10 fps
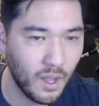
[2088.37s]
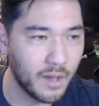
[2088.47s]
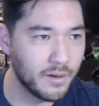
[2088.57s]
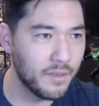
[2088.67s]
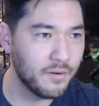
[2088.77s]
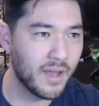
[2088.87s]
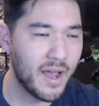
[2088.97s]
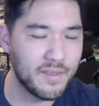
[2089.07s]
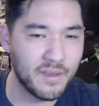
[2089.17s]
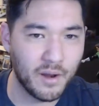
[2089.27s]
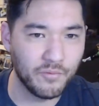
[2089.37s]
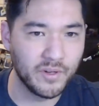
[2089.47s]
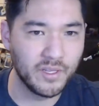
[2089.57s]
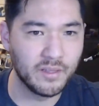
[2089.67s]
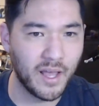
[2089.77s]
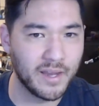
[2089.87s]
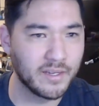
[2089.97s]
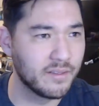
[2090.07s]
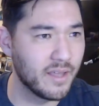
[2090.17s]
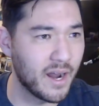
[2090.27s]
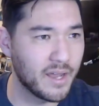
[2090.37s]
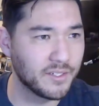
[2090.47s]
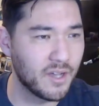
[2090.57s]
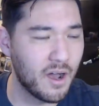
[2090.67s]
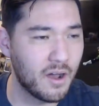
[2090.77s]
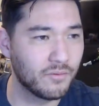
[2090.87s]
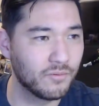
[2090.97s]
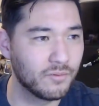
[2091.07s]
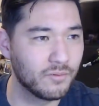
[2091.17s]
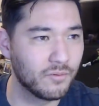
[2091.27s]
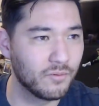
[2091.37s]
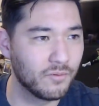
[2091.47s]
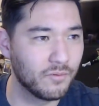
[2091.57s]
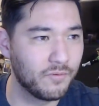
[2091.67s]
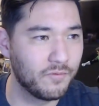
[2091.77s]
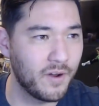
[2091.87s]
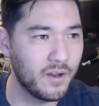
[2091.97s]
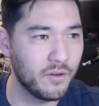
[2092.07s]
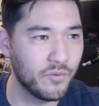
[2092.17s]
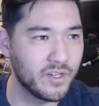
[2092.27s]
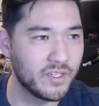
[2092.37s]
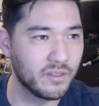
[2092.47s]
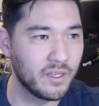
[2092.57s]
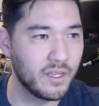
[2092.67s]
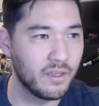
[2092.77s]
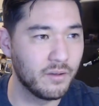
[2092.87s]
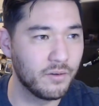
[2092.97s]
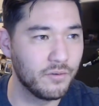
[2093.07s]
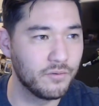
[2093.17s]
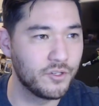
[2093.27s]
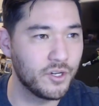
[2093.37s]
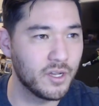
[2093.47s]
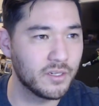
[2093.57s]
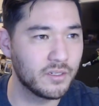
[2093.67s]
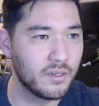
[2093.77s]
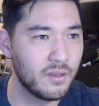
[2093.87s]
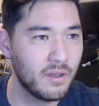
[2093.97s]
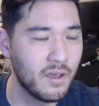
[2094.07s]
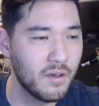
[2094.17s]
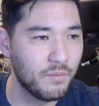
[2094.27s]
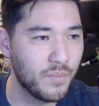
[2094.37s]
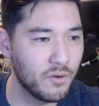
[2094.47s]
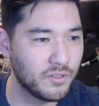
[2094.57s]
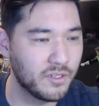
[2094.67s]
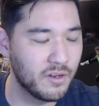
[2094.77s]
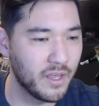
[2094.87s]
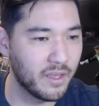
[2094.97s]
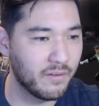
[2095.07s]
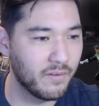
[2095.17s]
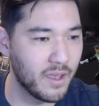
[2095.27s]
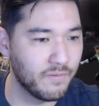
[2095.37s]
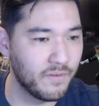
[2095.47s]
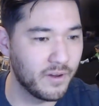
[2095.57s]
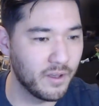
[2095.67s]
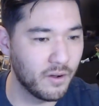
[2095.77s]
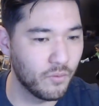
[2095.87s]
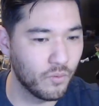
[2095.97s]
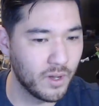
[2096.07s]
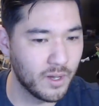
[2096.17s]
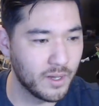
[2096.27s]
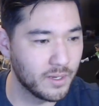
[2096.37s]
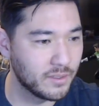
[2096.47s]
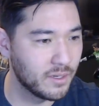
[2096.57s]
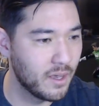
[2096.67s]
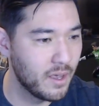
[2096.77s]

Another guy that I really liked that I saw fairly recently who just posted a video was